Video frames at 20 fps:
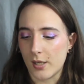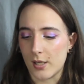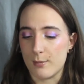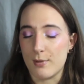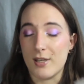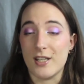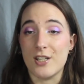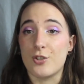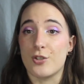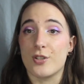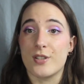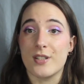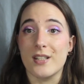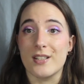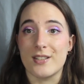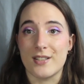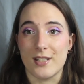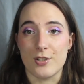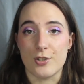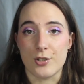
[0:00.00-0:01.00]
And it just
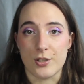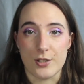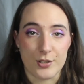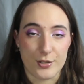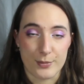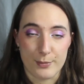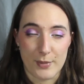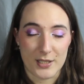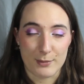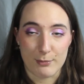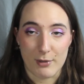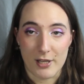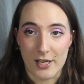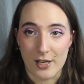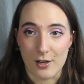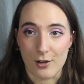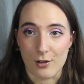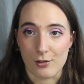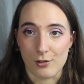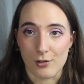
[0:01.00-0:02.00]
essentially just makes my
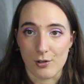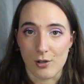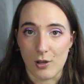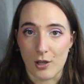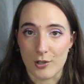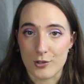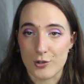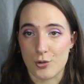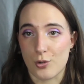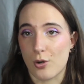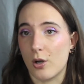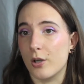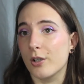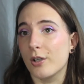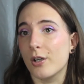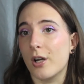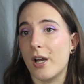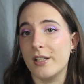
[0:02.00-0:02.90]
hair a lot stronger.